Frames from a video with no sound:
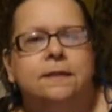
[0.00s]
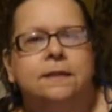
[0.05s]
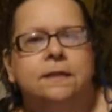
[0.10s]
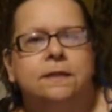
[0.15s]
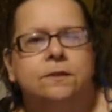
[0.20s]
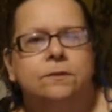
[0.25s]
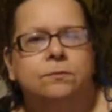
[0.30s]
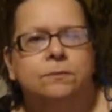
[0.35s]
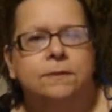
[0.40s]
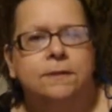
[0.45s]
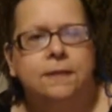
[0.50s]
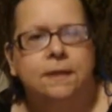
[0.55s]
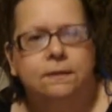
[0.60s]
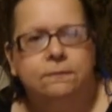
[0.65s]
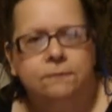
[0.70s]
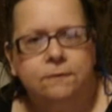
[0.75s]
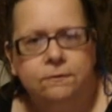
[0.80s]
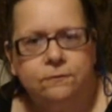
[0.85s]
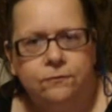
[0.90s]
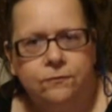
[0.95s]
this was
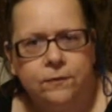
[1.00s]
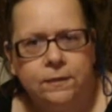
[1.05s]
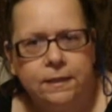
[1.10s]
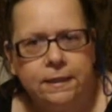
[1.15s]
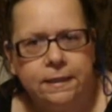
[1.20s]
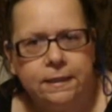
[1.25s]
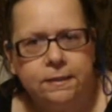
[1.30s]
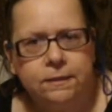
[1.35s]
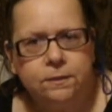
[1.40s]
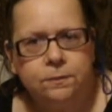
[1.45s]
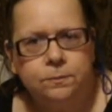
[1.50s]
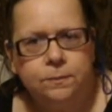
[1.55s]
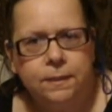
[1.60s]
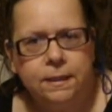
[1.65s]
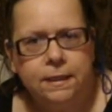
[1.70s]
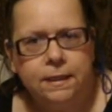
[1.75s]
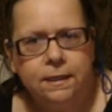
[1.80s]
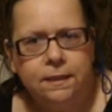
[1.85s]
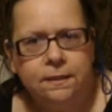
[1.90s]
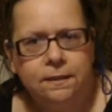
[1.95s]
given freely to
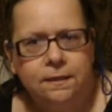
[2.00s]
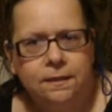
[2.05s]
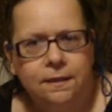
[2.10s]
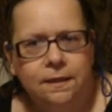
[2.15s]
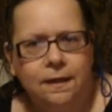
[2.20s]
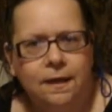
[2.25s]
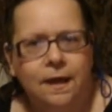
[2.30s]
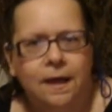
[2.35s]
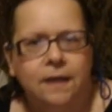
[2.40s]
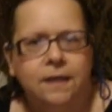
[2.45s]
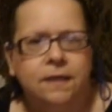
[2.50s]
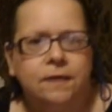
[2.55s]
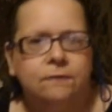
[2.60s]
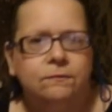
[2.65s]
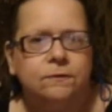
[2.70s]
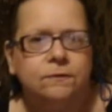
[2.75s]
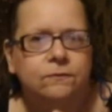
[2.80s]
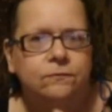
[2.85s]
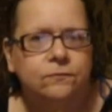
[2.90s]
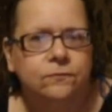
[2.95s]
me. I
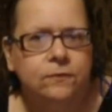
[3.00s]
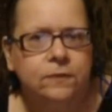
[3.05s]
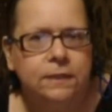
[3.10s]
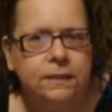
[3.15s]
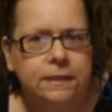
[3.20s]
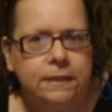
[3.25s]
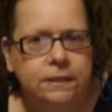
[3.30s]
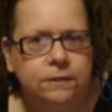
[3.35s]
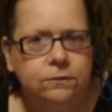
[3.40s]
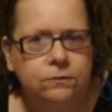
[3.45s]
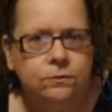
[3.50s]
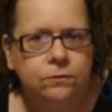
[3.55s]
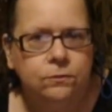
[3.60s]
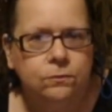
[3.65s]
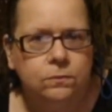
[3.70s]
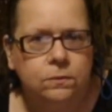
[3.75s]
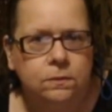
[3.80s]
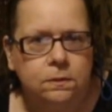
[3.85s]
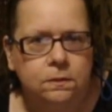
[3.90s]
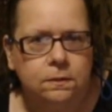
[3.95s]
give it freely to the
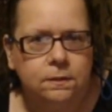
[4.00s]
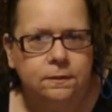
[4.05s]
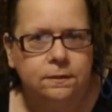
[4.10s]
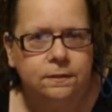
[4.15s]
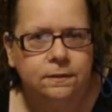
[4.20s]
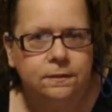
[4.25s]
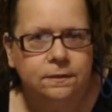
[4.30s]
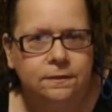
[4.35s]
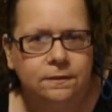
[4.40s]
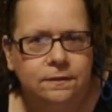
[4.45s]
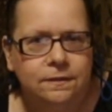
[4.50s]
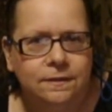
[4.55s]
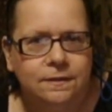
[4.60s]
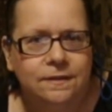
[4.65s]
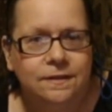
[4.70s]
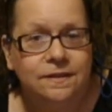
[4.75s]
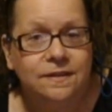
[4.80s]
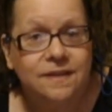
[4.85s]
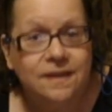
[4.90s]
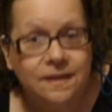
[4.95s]
world.
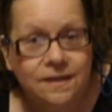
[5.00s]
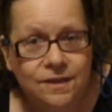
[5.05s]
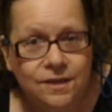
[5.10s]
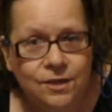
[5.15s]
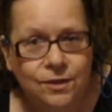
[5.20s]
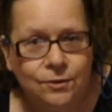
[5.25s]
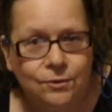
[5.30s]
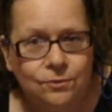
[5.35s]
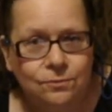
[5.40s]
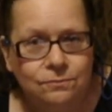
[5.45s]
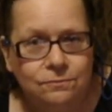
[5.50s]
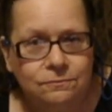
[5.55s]
Thank you.